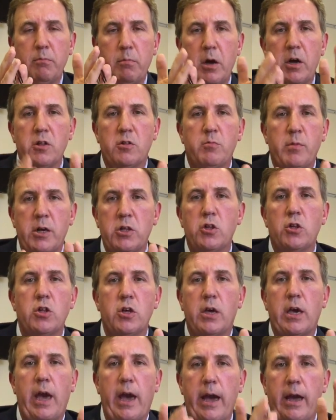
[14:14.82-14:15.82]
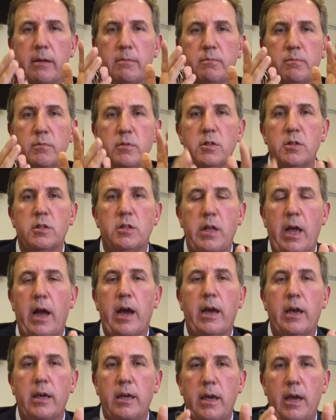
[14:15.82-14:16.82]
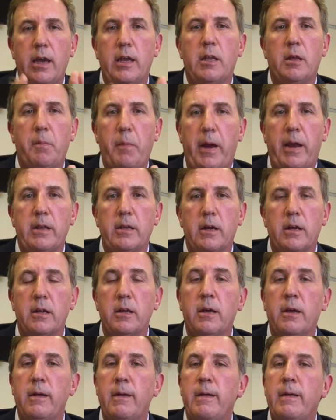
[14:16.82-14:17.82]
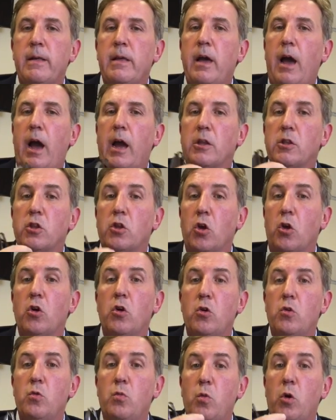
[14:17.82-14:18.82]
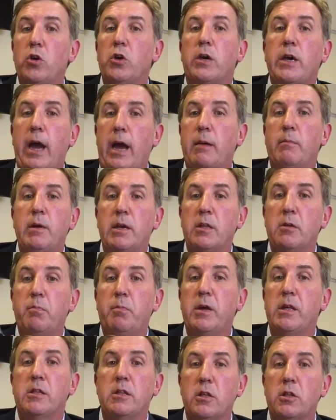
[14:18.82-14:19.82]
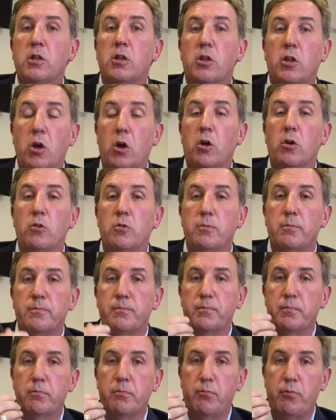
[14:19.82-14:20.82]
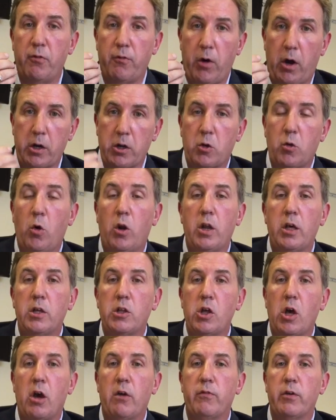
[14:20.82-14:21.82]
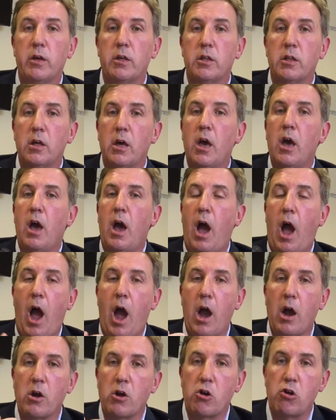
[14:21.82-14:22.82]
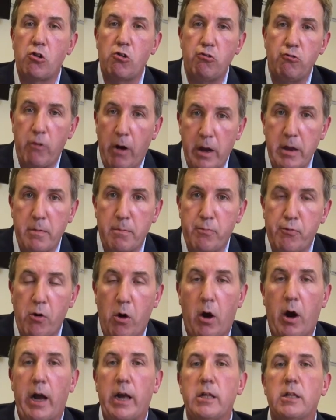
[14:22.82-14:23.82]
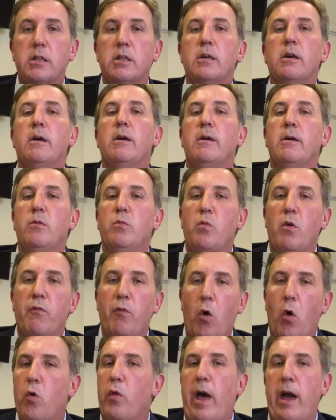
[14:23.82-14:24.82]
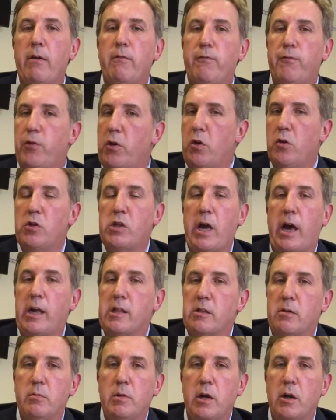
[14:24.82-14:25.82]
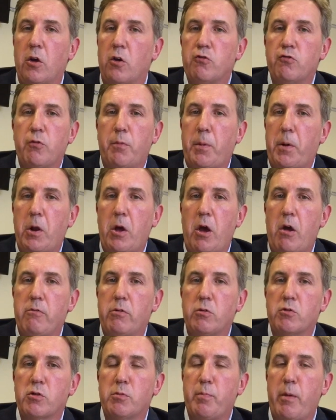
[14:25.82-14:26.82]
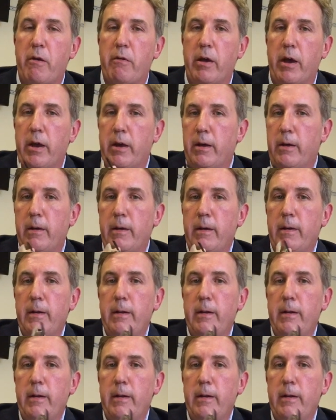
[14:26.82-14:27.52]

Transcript: but as much as you can, stay independent and do what you came into business to do. Provide a quality service at a great price with all that enthusiasm and entrepreneurial spirit